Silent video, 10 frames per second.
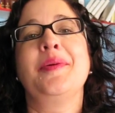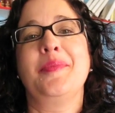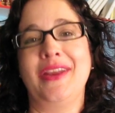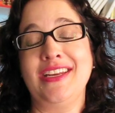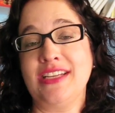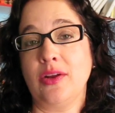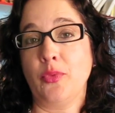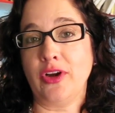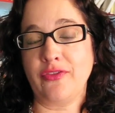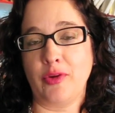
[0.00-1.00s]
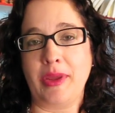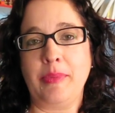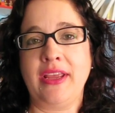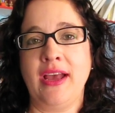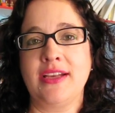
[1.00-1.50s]
but it didn't work for me
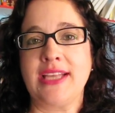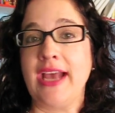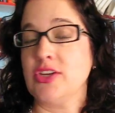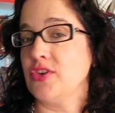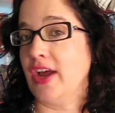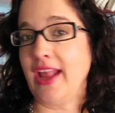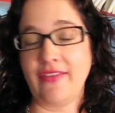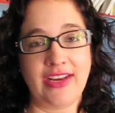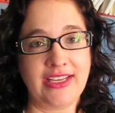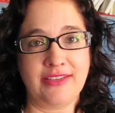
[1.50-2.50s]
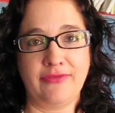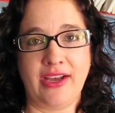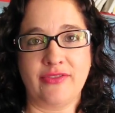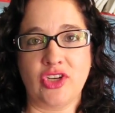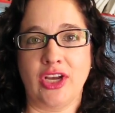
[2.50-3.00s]
because I do not have an eight to
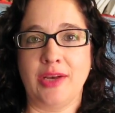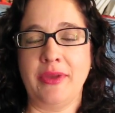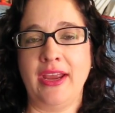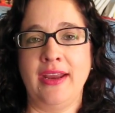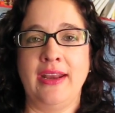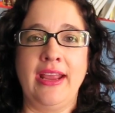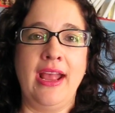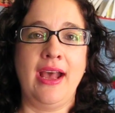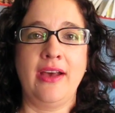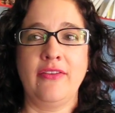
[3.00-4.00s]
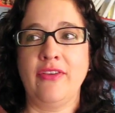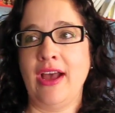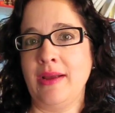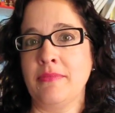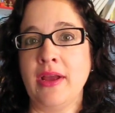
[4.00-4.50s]
five job and I have,
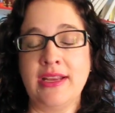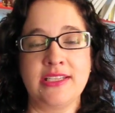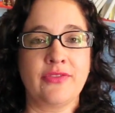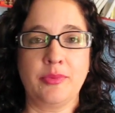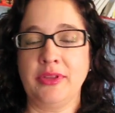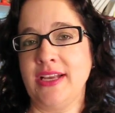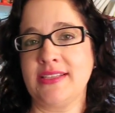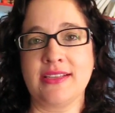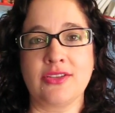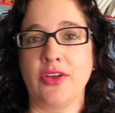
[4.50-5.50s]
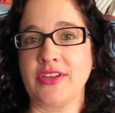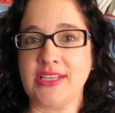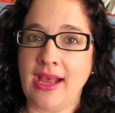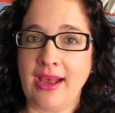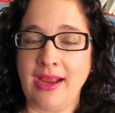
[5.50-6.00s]
I'm at different places all the
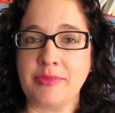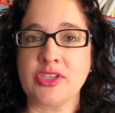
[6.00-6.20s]
time.